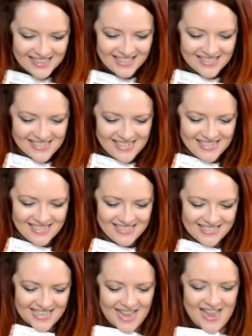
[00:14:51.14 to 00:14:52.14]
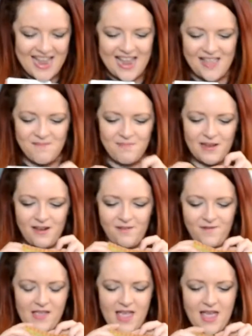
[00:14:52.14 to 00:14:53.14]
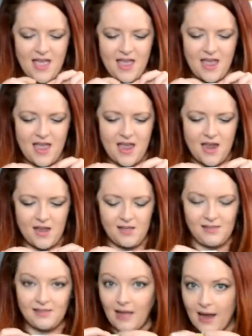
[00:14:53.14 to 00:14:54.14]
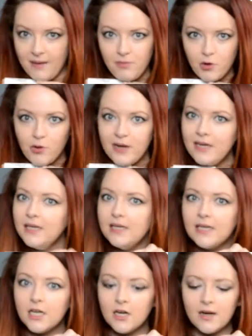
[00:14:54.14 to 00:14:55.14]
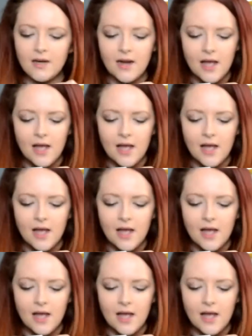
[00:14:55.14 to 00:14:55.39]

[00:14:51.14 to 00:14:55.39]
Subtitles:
There is a bit of a lime green in here.